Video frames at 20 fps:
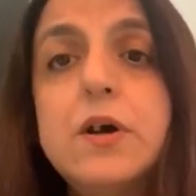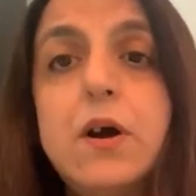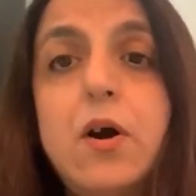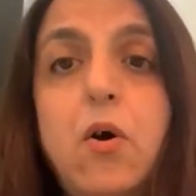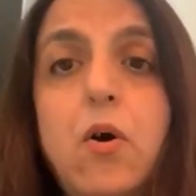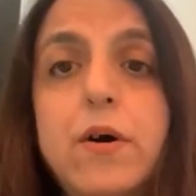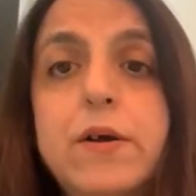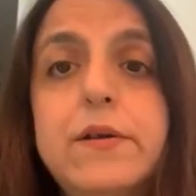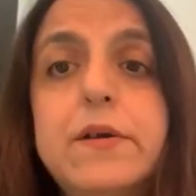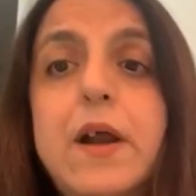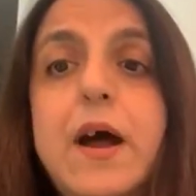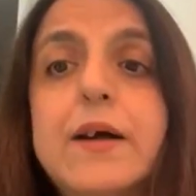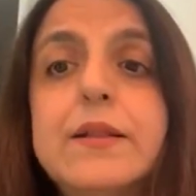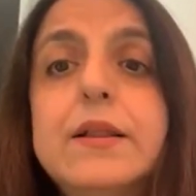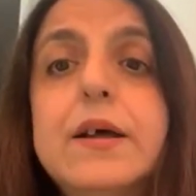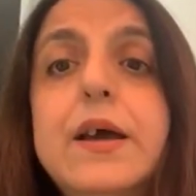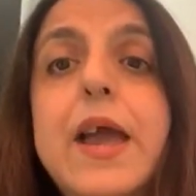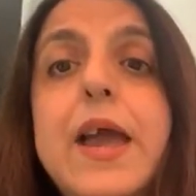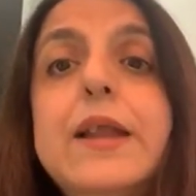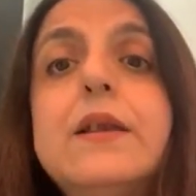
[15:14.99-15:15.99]
or
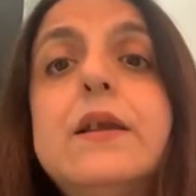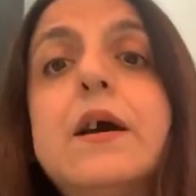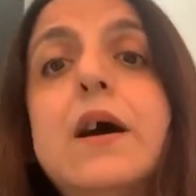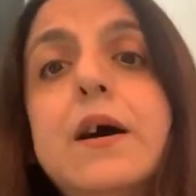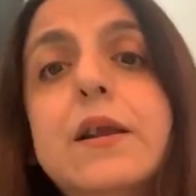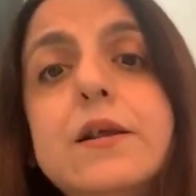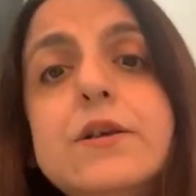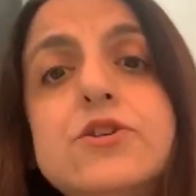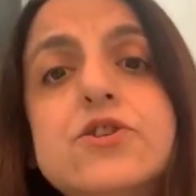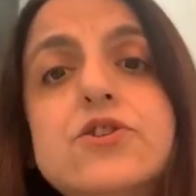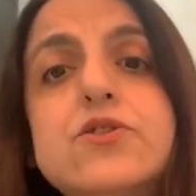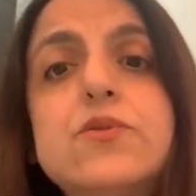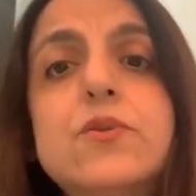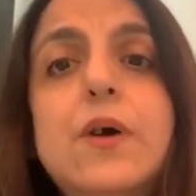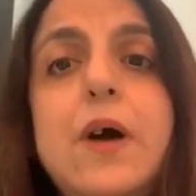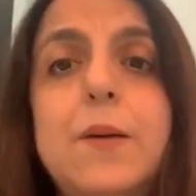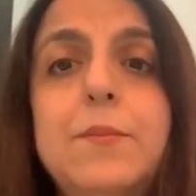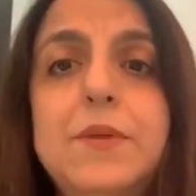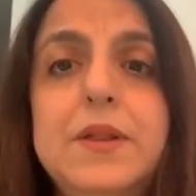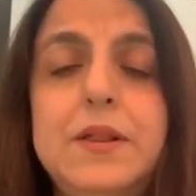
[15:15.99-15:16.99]
rather encouraged, to
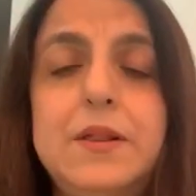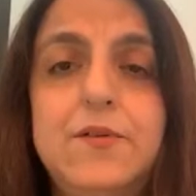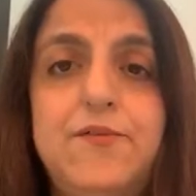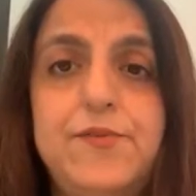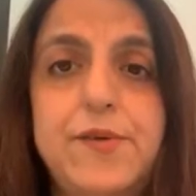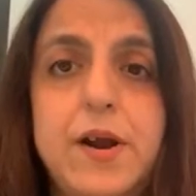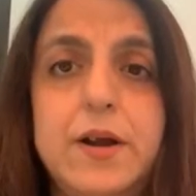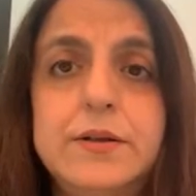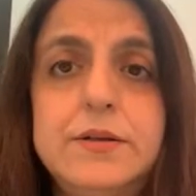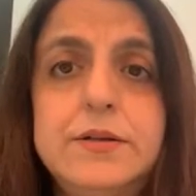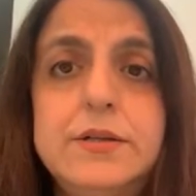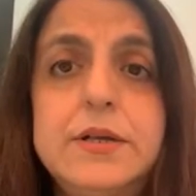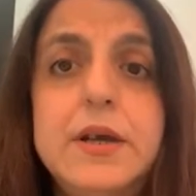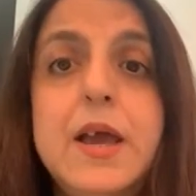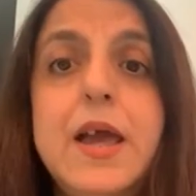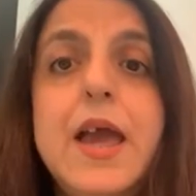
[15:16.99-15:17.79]
come in the front